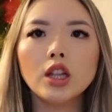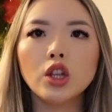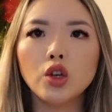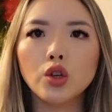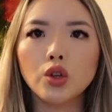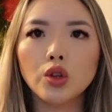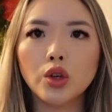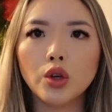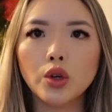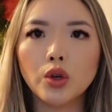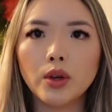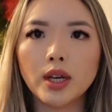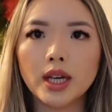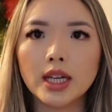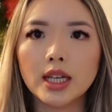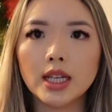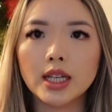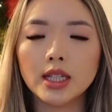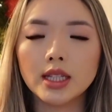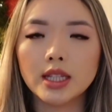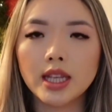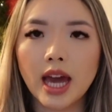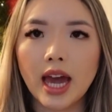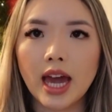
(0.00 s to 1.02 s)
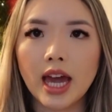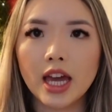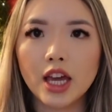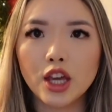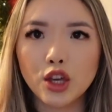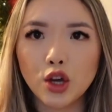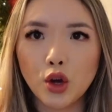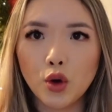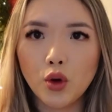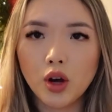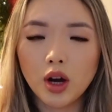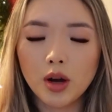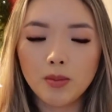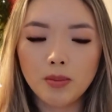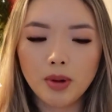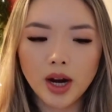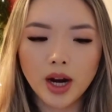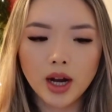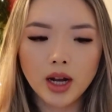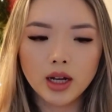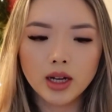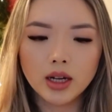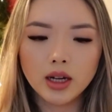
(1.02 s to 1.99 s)
Lulu is a yoga
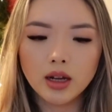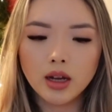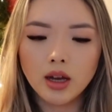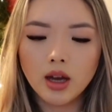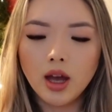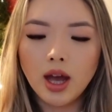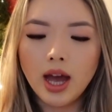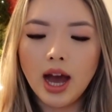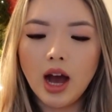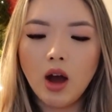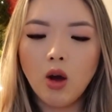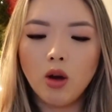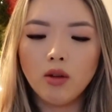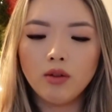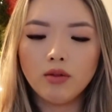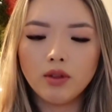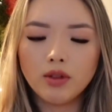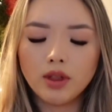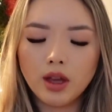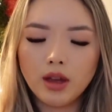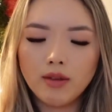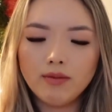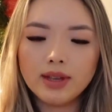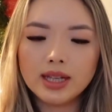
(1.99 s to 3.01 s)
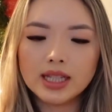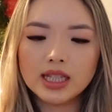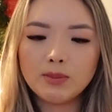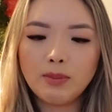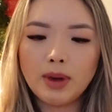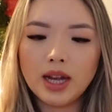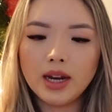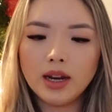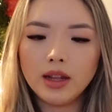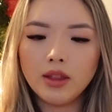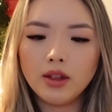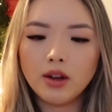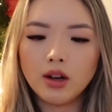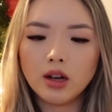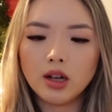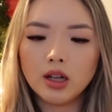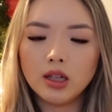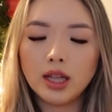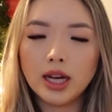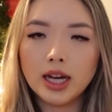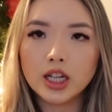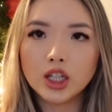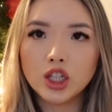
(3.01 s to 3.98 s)
brand. However, they've expanded their
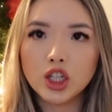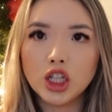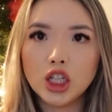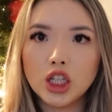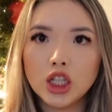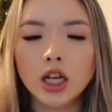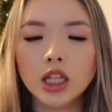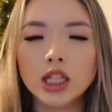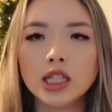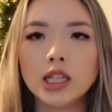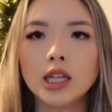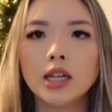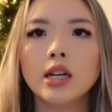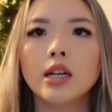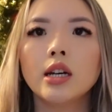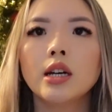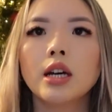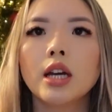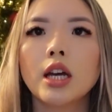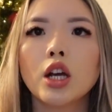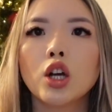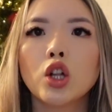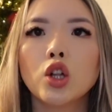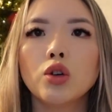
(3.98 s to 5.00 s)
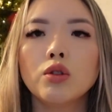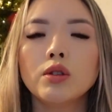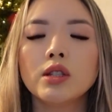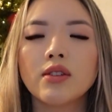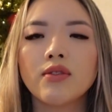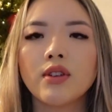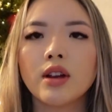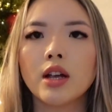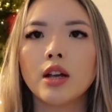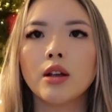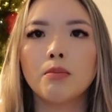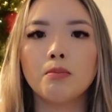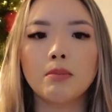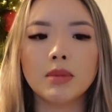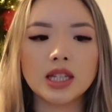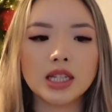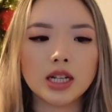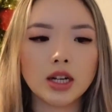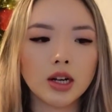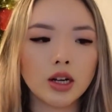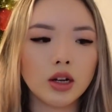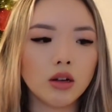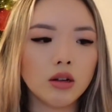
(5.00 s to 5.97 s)
collection to include different
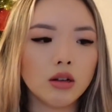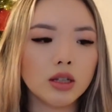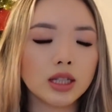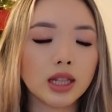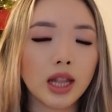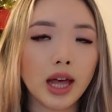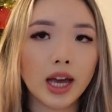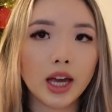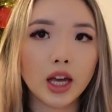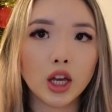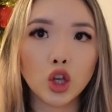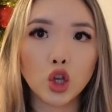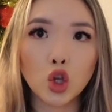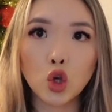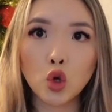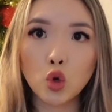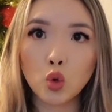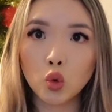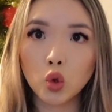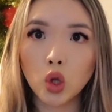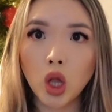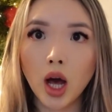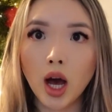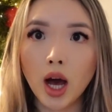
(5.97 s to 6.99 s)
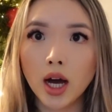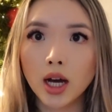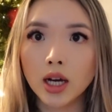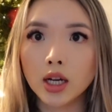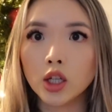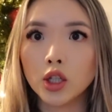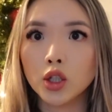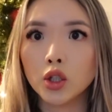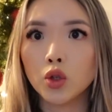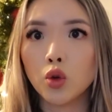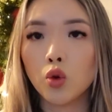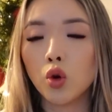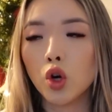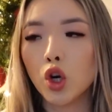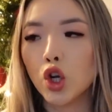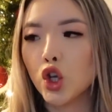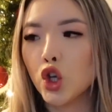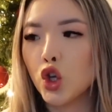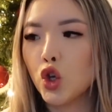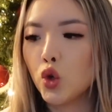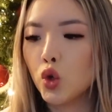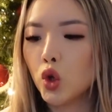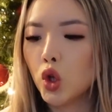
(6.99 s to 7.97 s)
materials like Nulux or
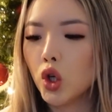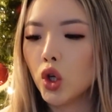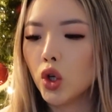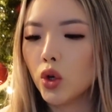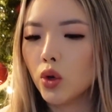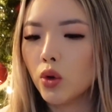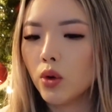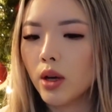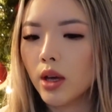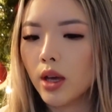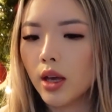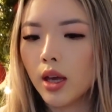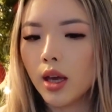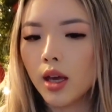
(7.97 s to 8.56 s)
Nulu.